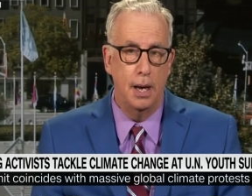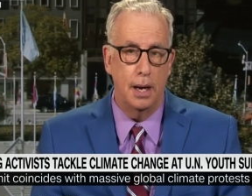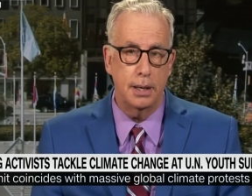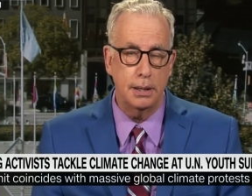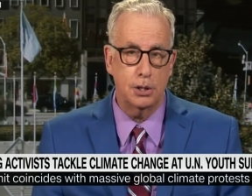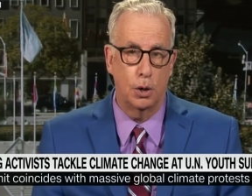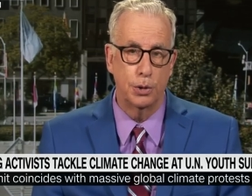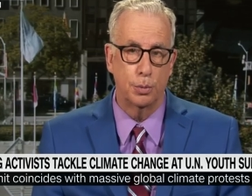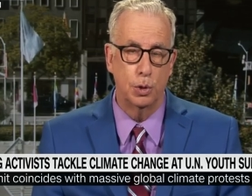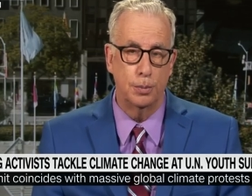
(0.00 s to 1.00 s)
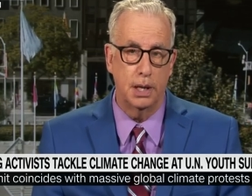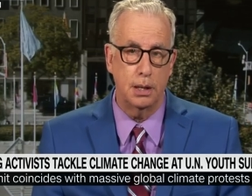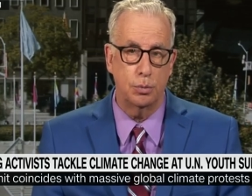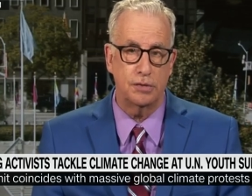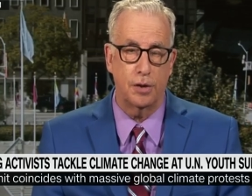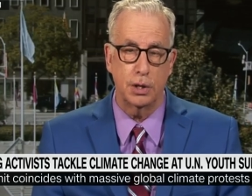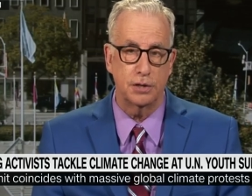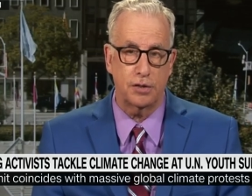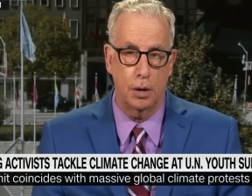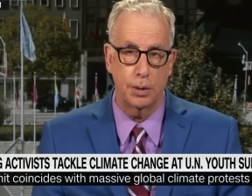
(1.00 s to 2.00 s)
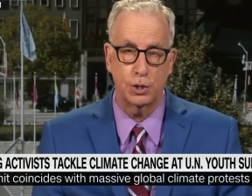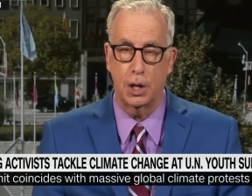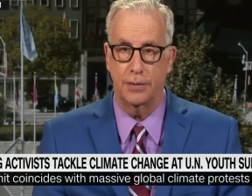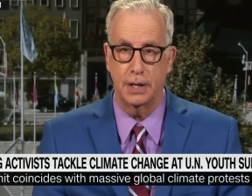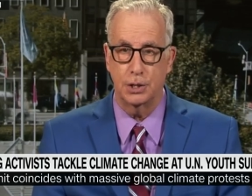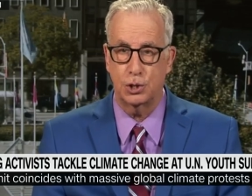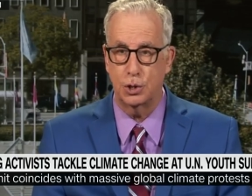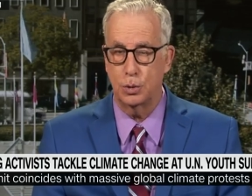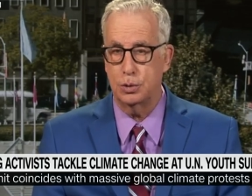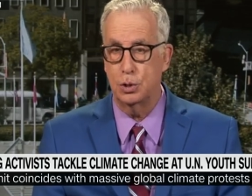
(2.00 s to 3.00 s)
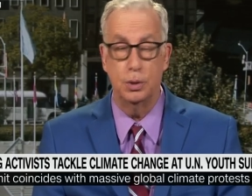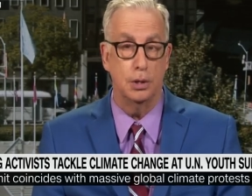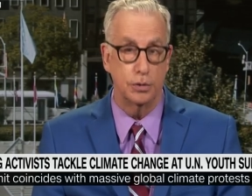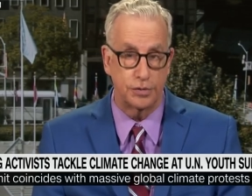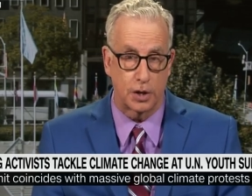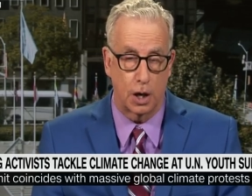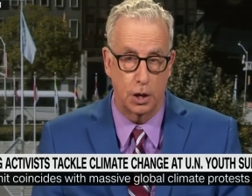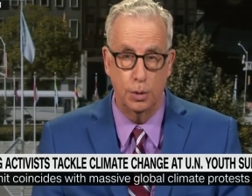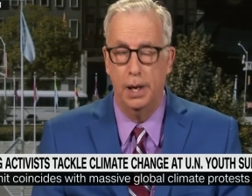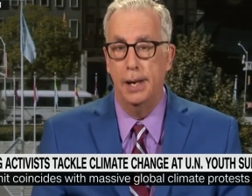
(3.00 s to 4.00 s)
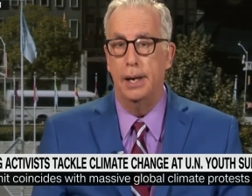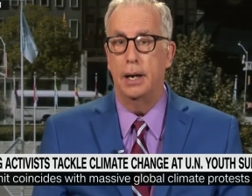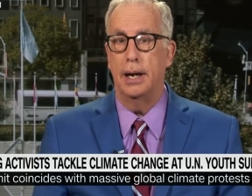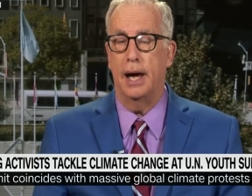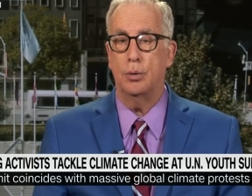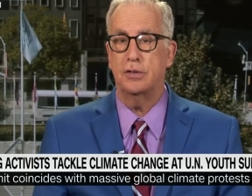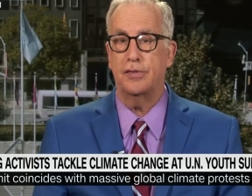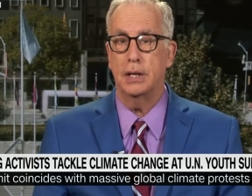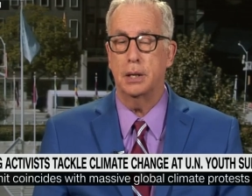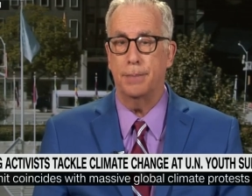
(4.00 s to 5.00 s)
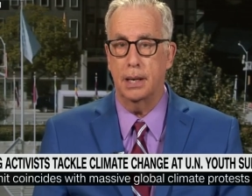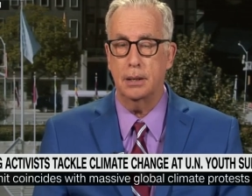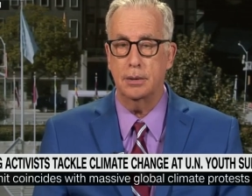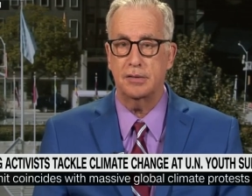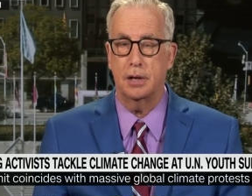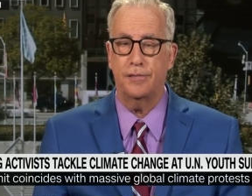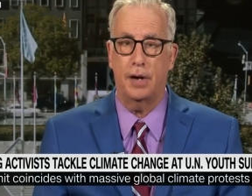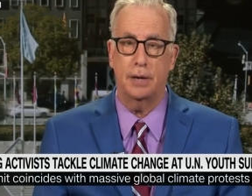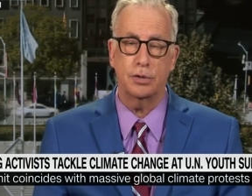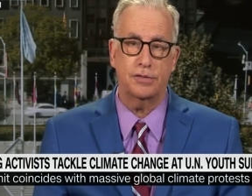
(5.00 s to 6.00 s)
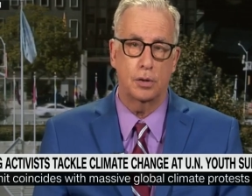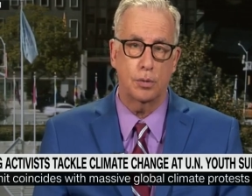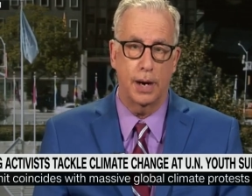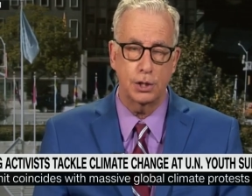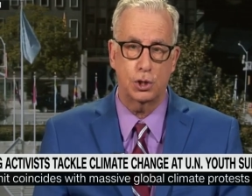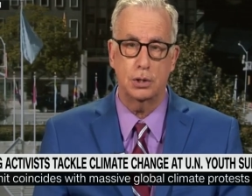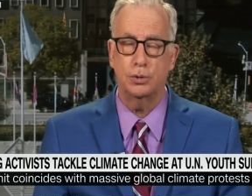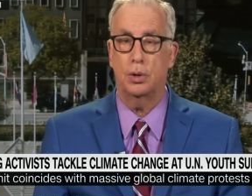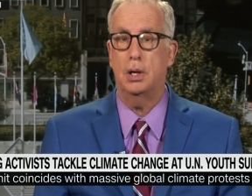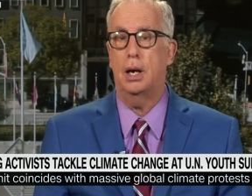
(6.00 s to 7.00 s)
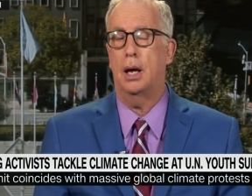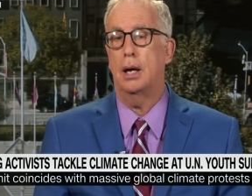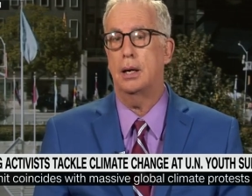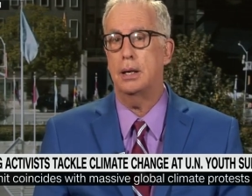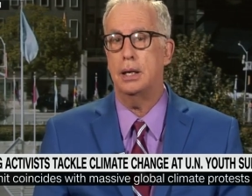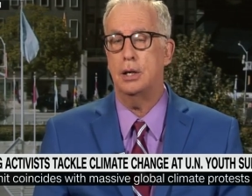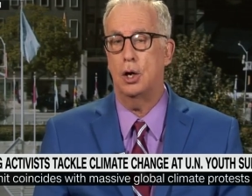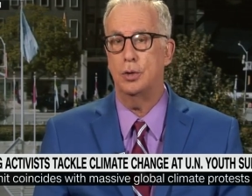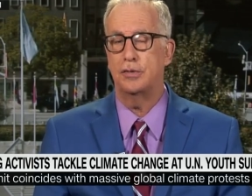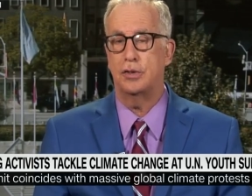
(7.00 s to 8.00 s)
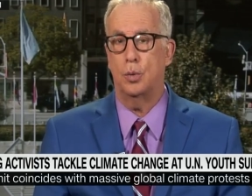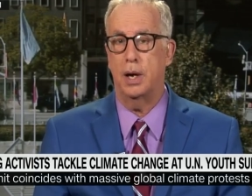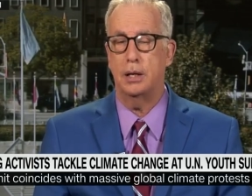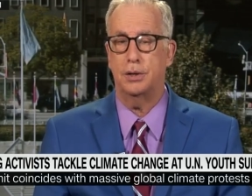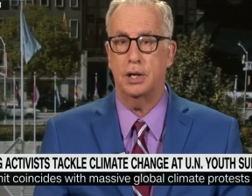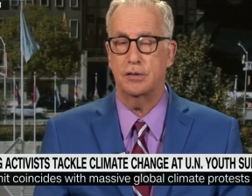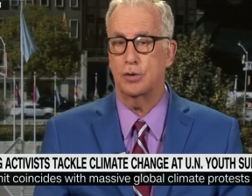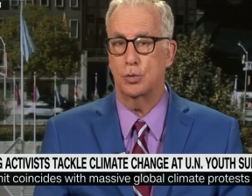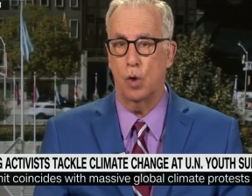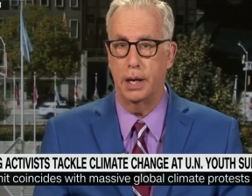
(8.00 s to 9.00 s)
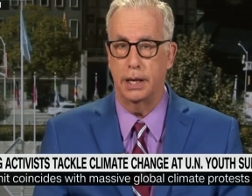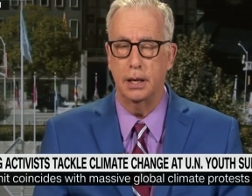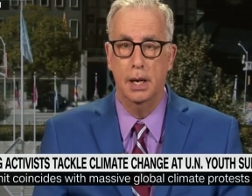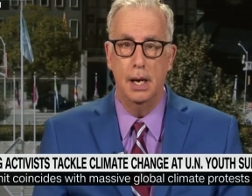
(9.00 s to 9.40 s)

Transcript: Uh, he told the room that he was very discouraged on the issue two years ago, and now he's feeling better. He's got five or so grandchildren. Uh, he knows the way things are running,